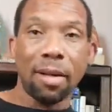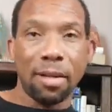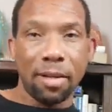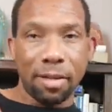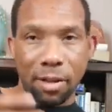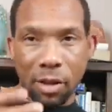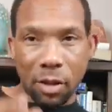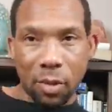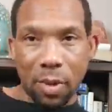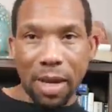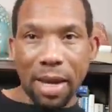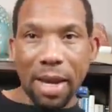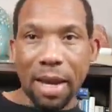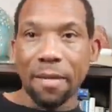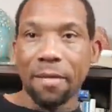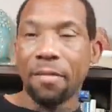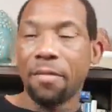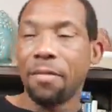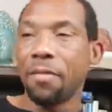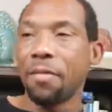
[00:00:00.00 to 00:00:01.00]
So I
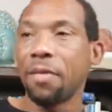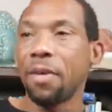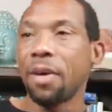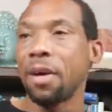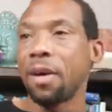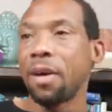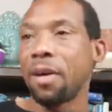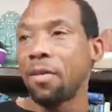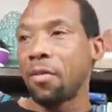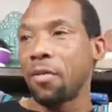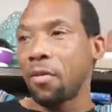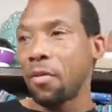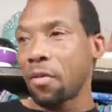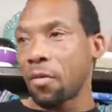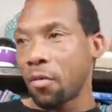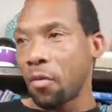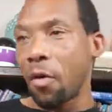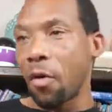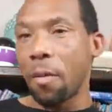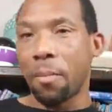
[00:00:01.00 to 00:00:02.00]
have
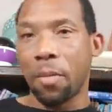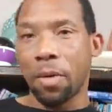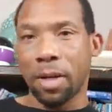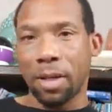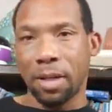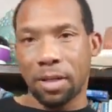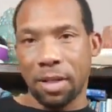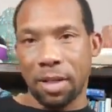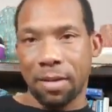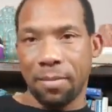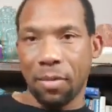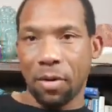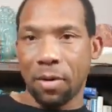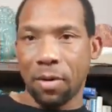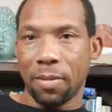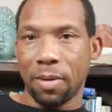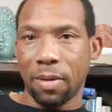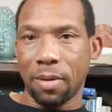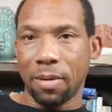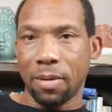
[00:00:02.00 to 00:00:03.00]
4 points in
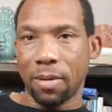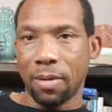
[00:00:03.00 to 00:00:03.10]
mutable.